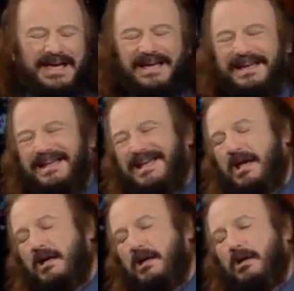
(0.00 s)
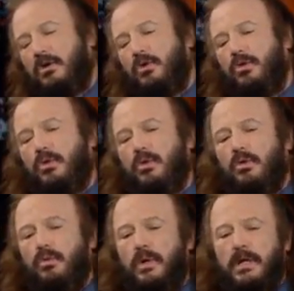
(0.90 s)

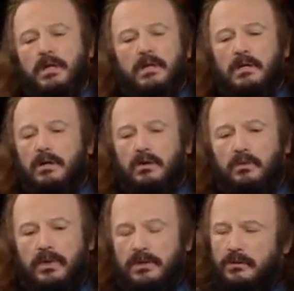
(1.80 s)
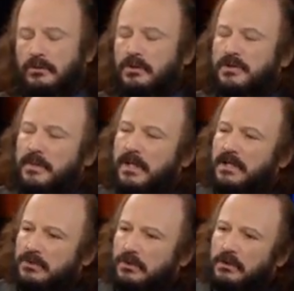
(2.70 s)
Ha. When the doors
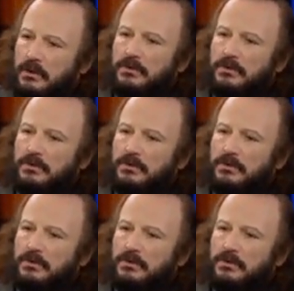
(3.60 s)
began to